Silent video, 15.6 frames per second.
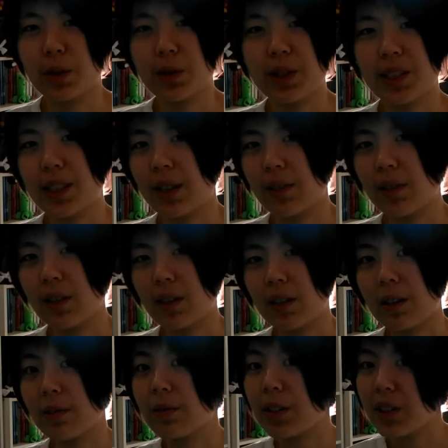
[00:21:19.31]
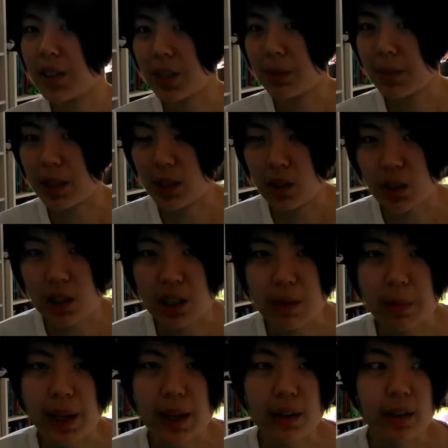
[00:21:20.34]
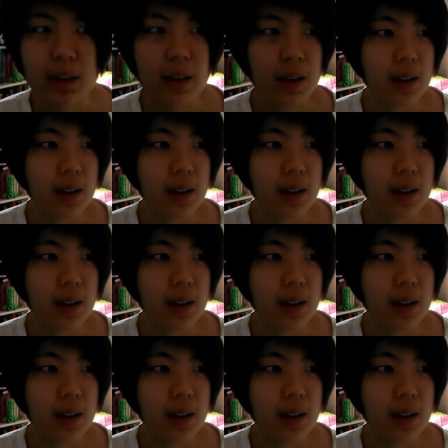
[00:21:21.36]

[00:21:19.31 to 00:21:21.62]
receiving a lot of confusing messages about